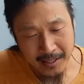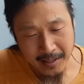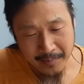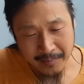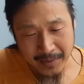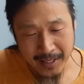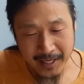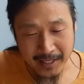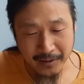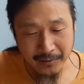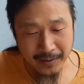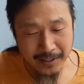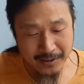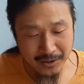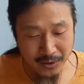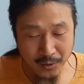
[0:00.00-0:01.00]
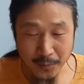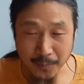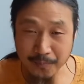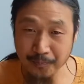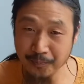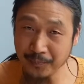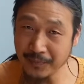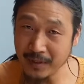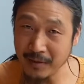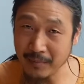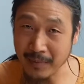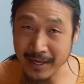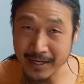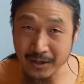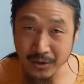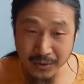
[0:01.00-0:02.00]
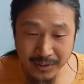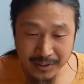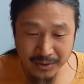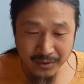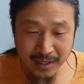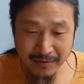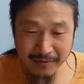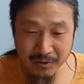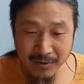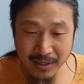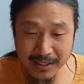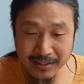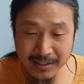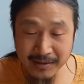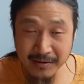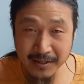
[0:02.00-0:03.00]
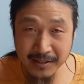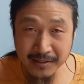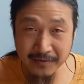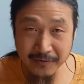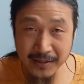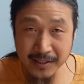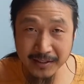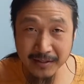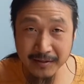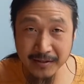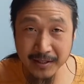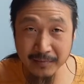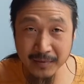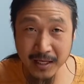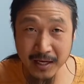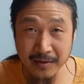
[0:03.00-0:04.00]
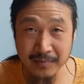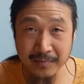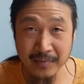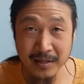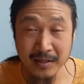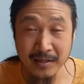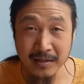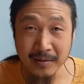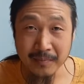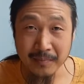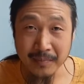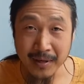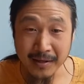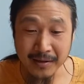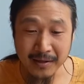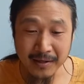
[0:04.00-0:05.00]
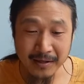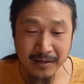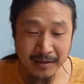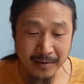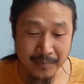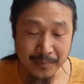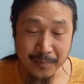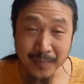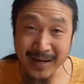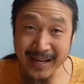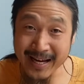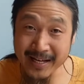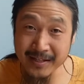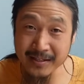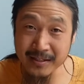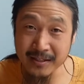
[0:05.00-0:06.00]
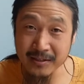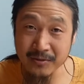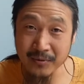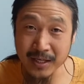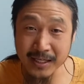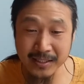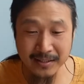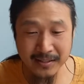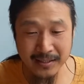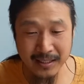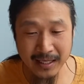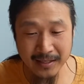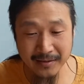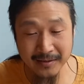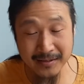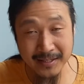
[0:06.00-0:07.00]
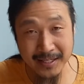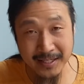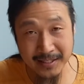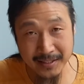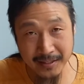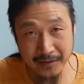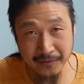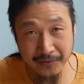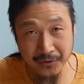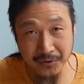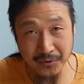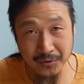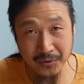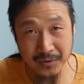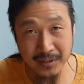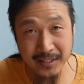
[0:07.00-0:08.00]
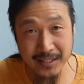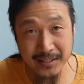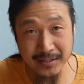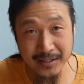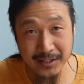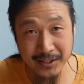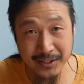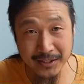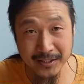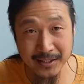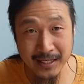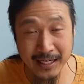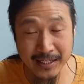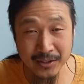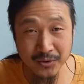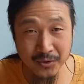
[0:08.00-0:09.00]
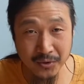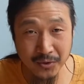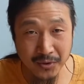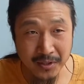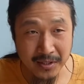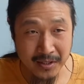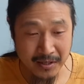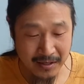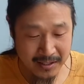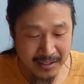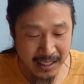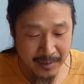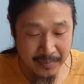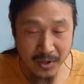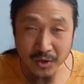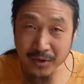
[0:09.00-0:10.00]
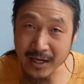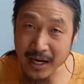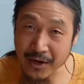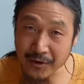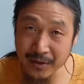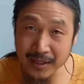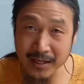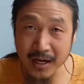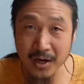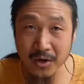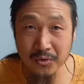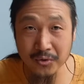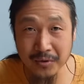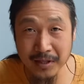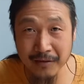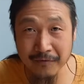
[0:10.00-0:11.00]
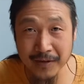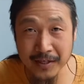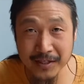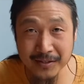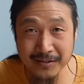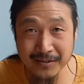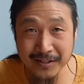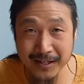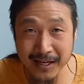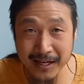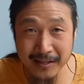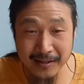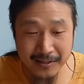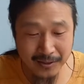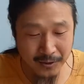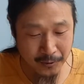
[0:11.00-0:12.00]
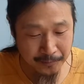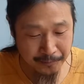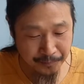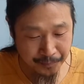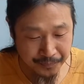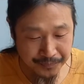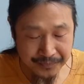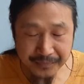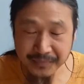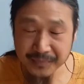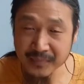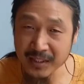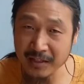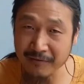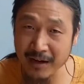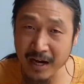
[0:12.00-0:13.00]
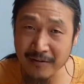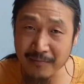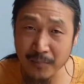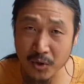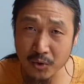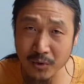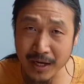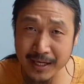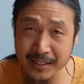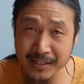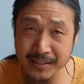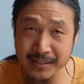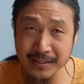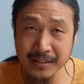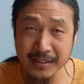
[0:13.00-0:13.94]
But anyway, so my goal is to have the rice and this finish at the same time. But the bland rice and the tasty food, tasty dish, I need to somehow calculate how do they finish together. So if I have more rice